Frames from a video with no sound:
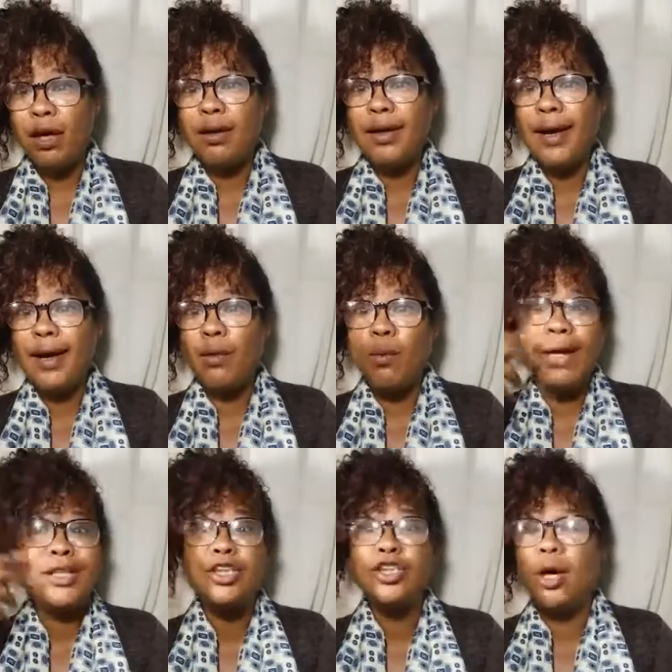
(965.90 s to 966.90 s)
Okay,
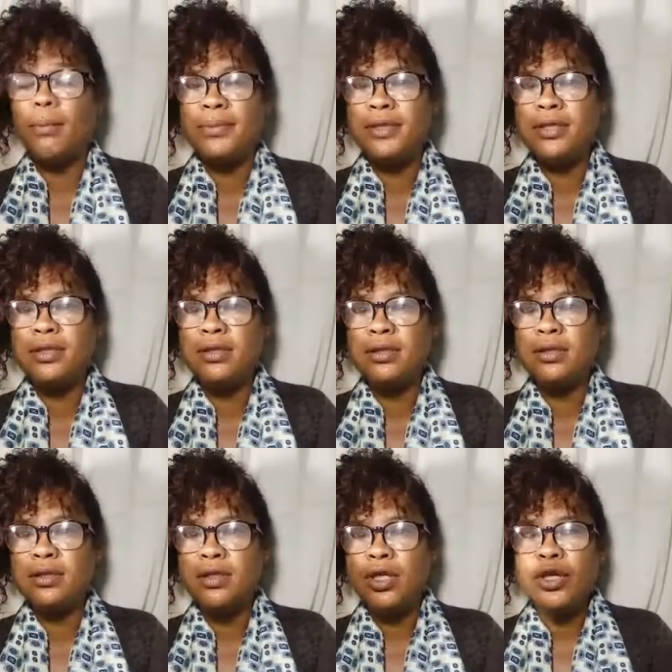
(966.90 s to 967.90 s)
one stops.
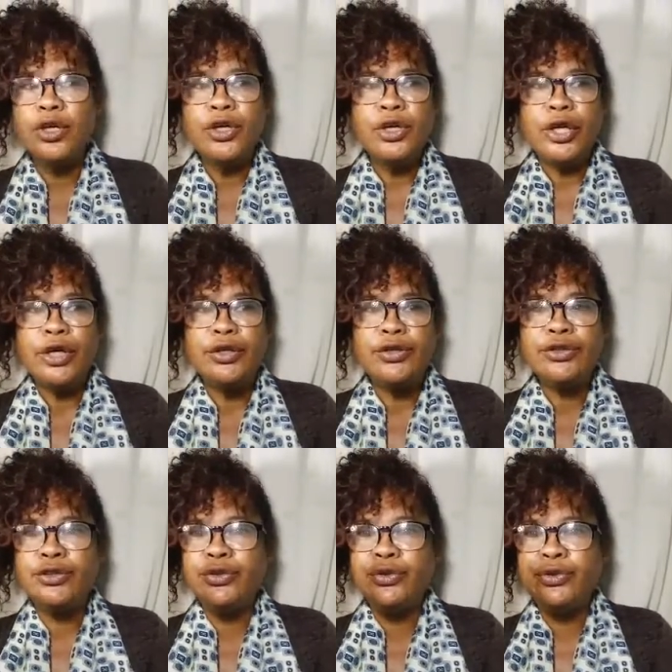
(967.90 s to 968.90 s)

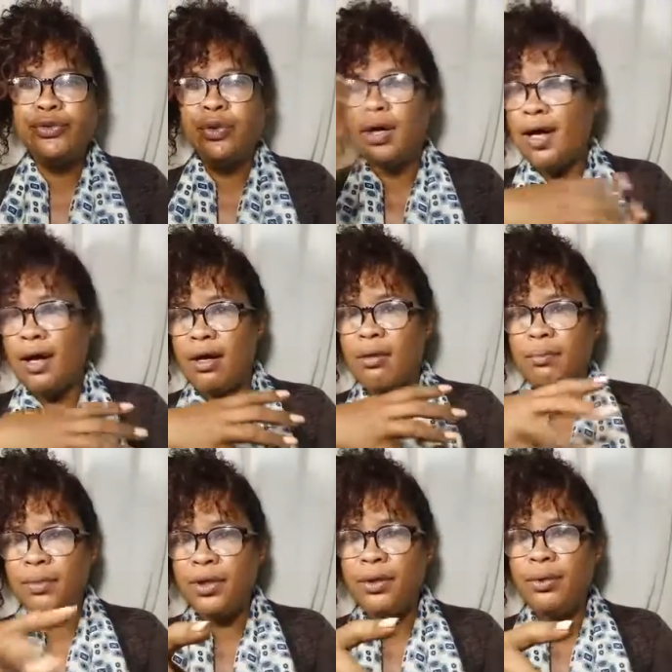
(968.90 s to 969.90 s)
To help
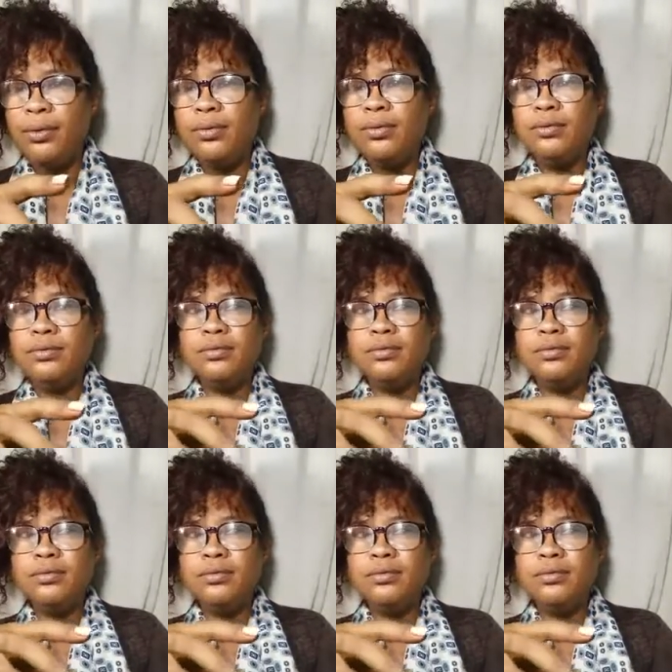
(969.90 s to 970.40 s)
you,